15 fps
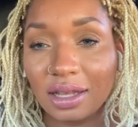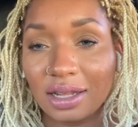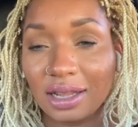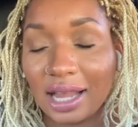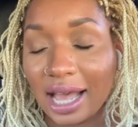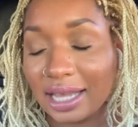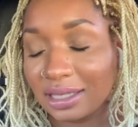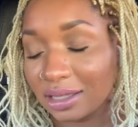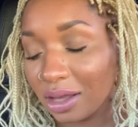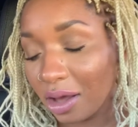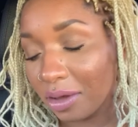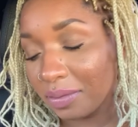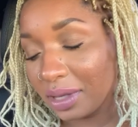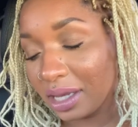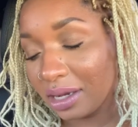Last
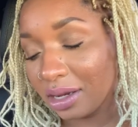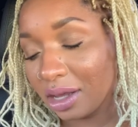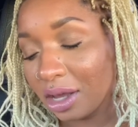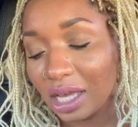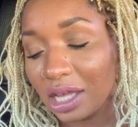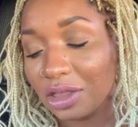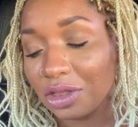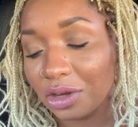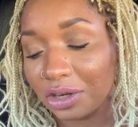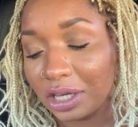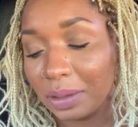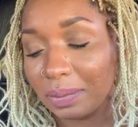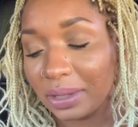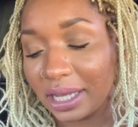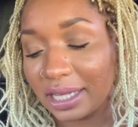comment
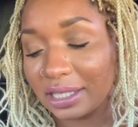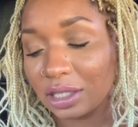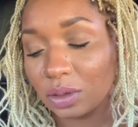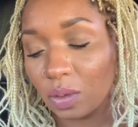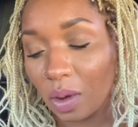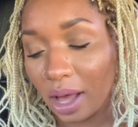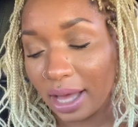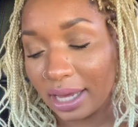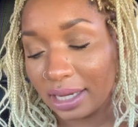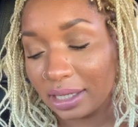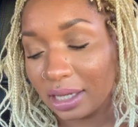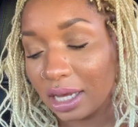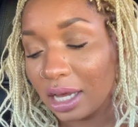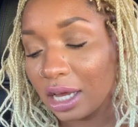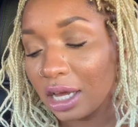30 plus
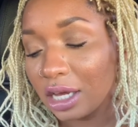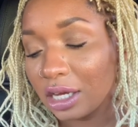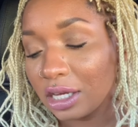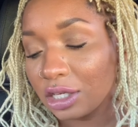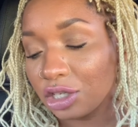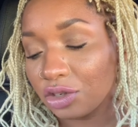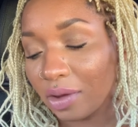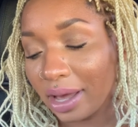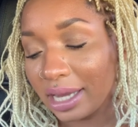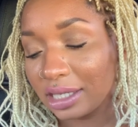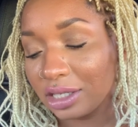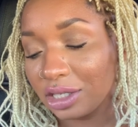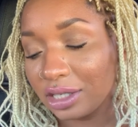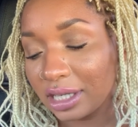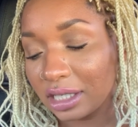swine trying
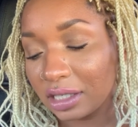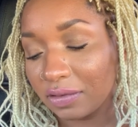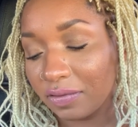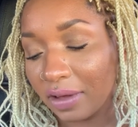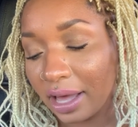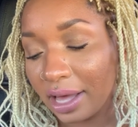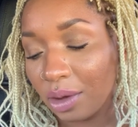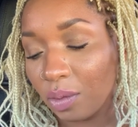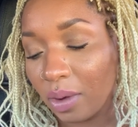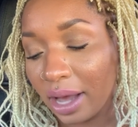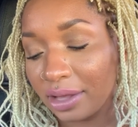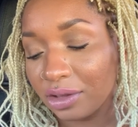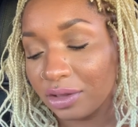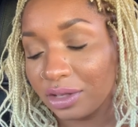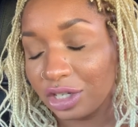to justify
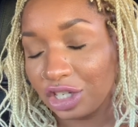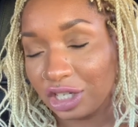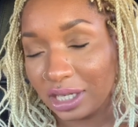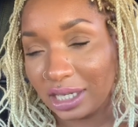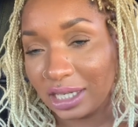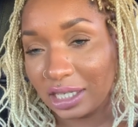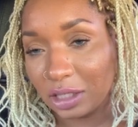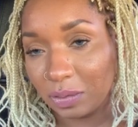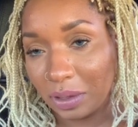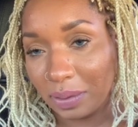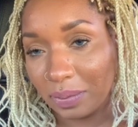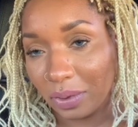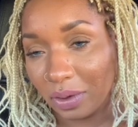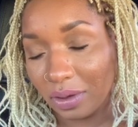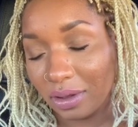why they're the shittiest
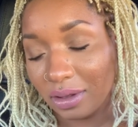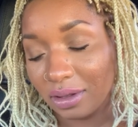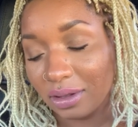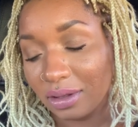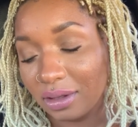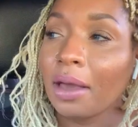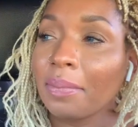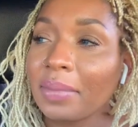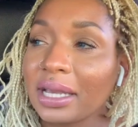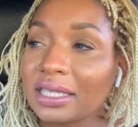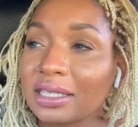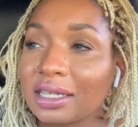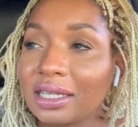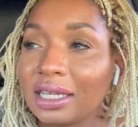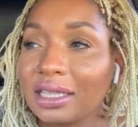people.
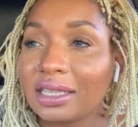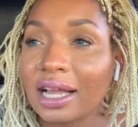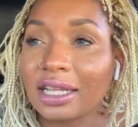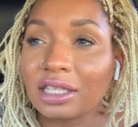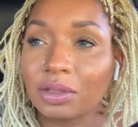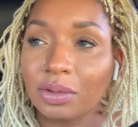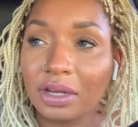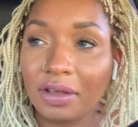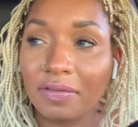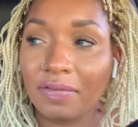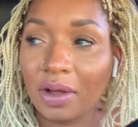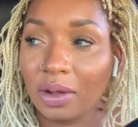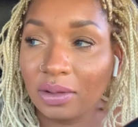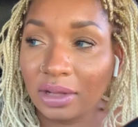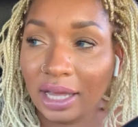Basically, that's what it
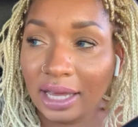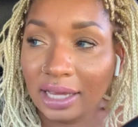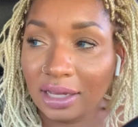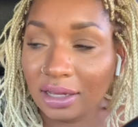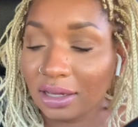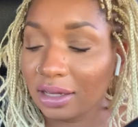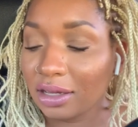felt like